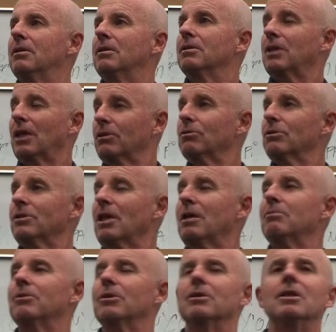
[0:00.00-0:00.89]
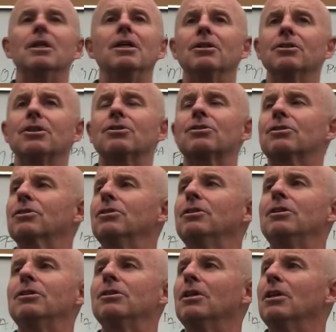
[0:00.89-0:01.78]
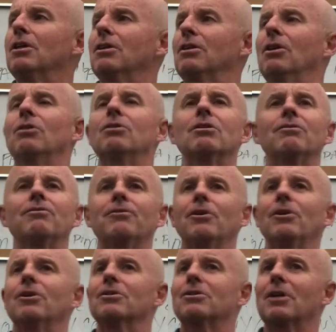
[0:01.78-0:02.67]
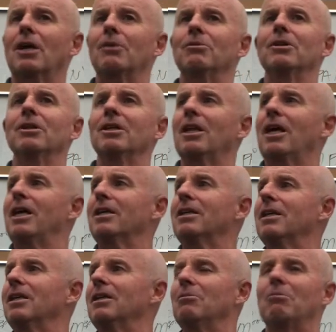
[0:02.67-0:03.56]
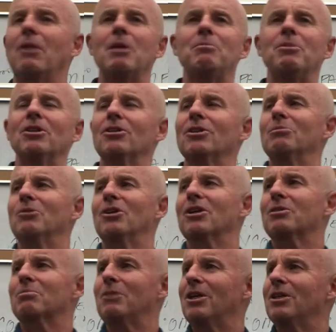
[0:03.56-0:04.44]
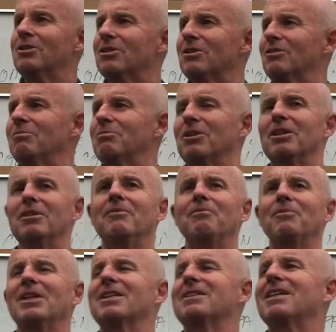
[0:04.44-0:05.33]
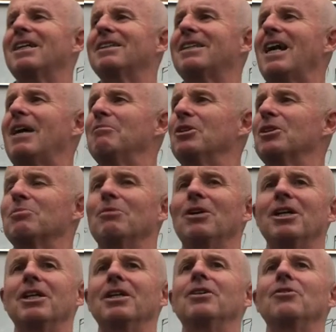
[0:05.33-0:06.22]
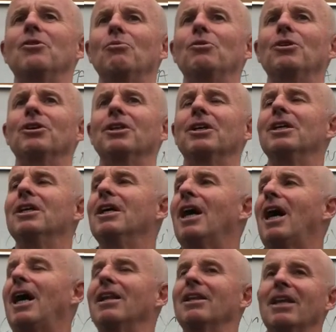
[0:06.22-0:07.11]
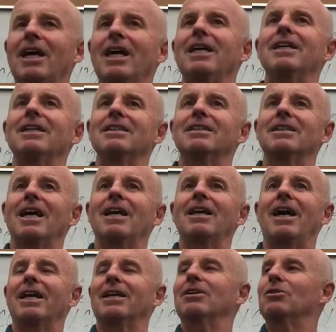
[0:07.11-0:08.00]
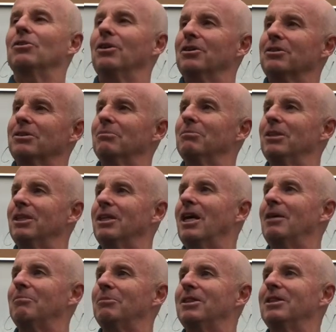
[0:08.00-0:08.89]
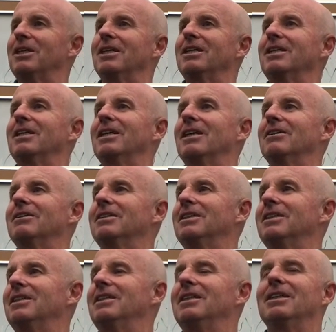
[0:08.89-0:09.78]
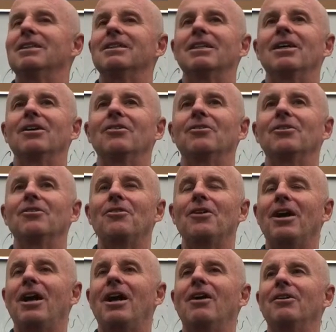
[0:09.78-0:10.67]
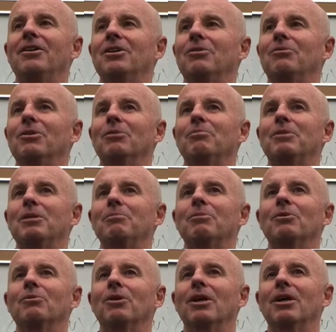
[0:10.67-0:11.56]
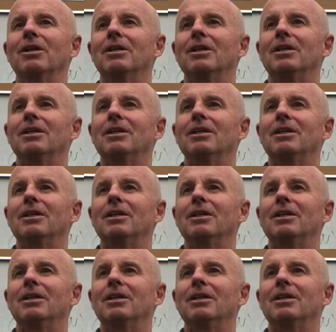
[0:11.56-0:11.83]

Southwest Cyberport. Just good, local folks. I really like it. It might be a little more expensive, but it's not that much money. And they're really, I like it that I can call somebody up and they, you know, they're there and they're real people, where